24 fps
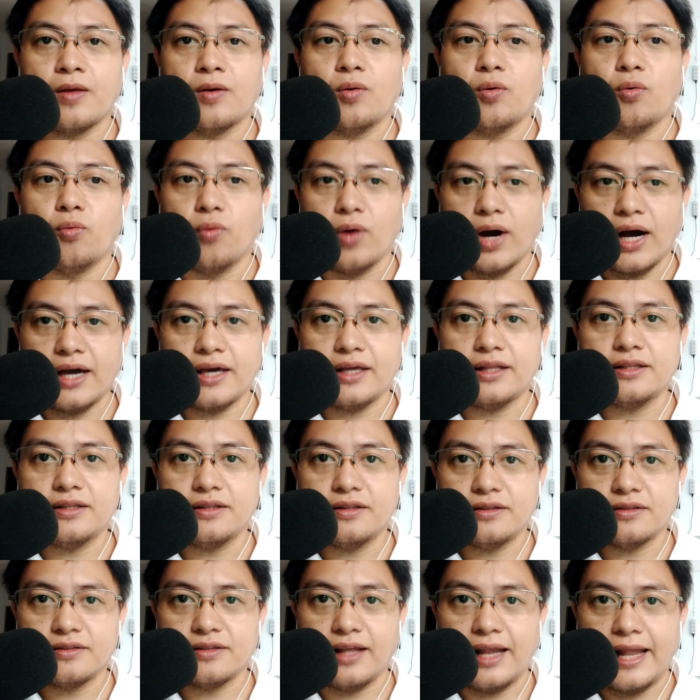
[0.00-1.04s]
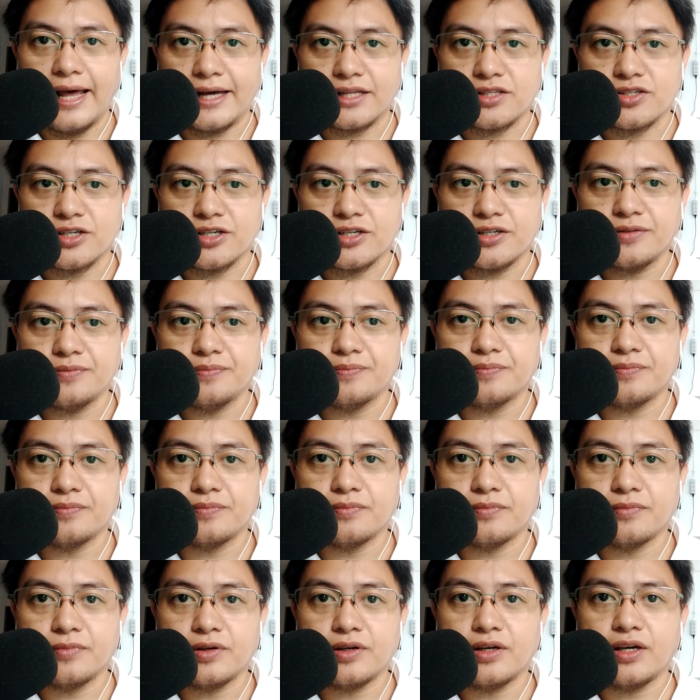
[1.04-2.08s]
while the latter
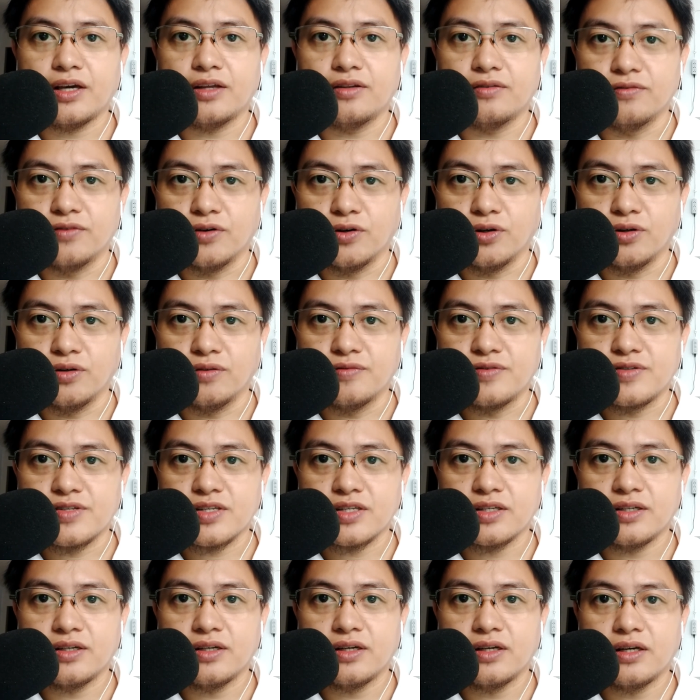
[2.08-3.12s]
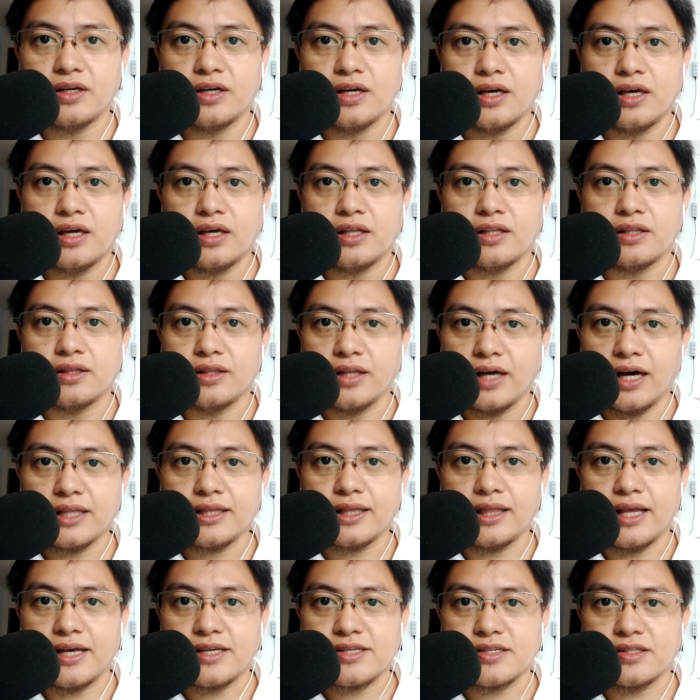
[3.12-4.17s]
involves not
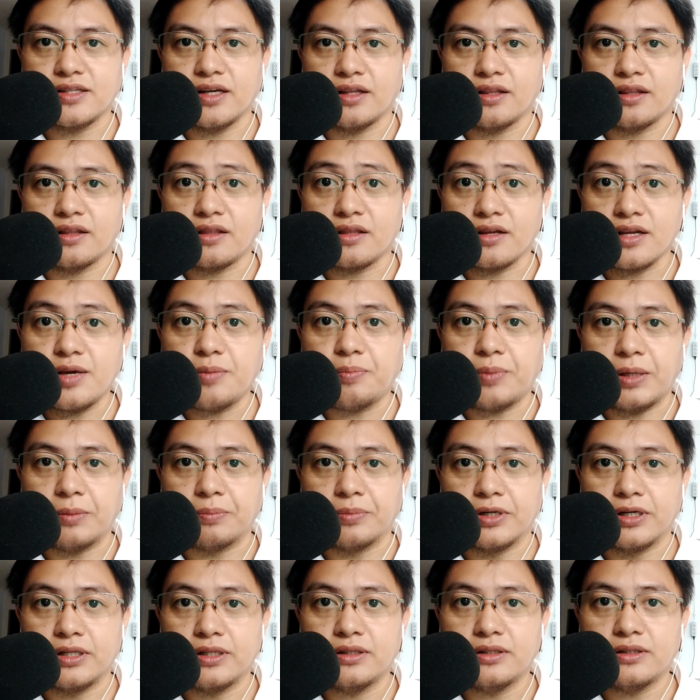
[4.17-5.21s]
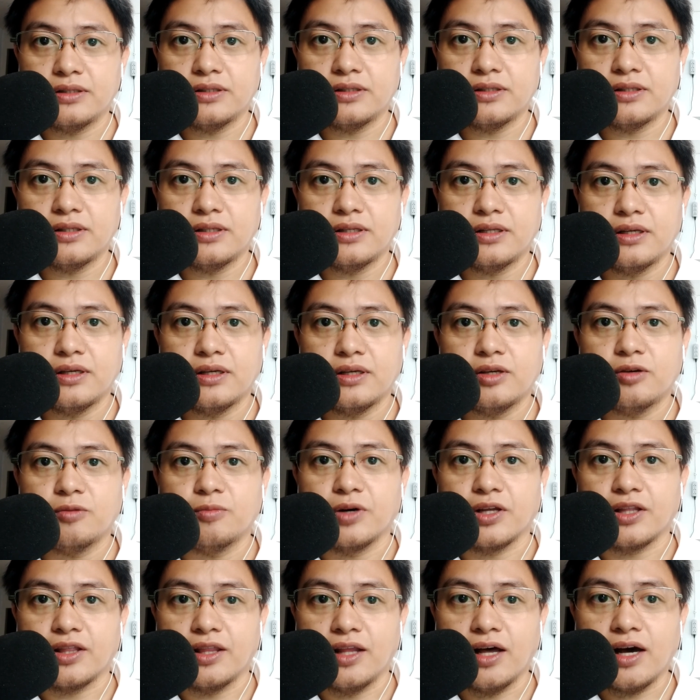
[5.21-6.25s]
less than 3 people,
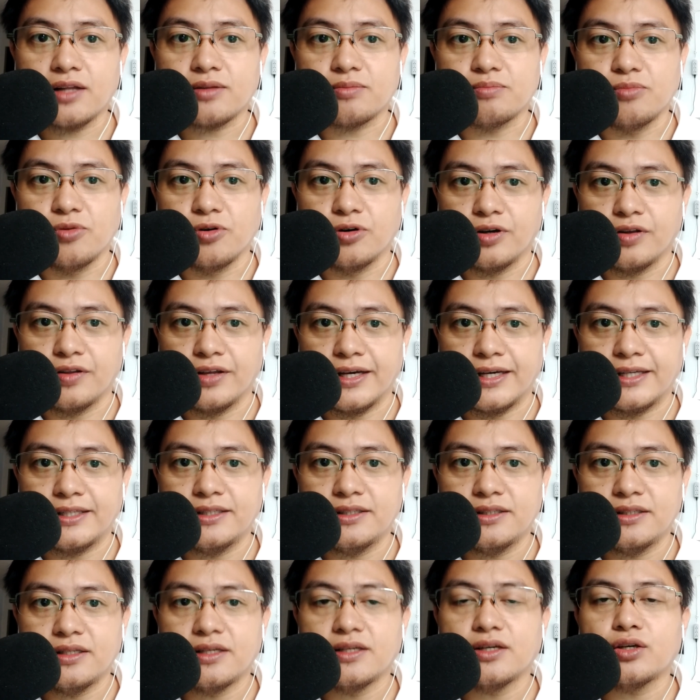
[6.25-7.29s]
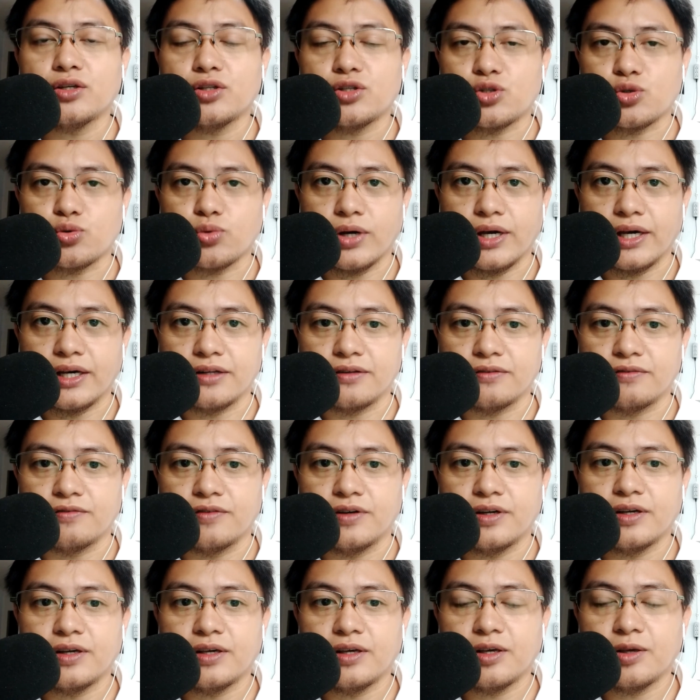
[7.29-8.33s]
but not more than 12
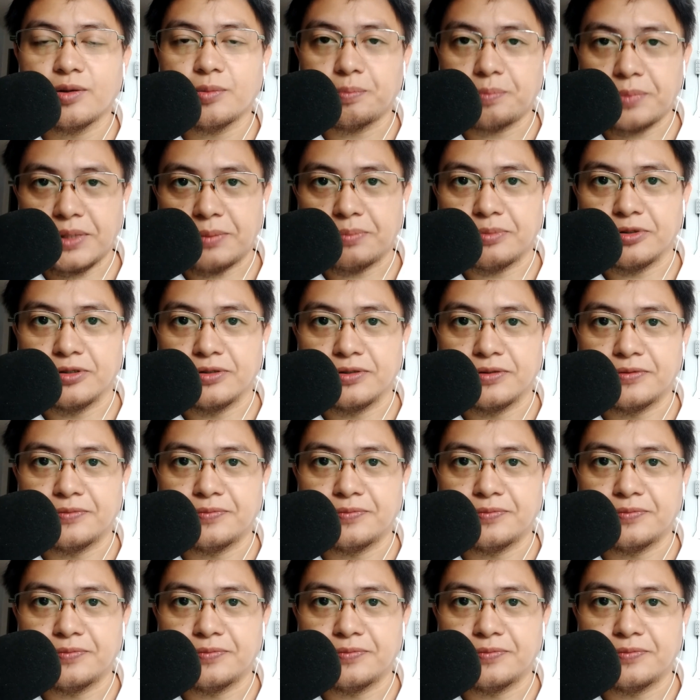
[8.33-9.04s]
people.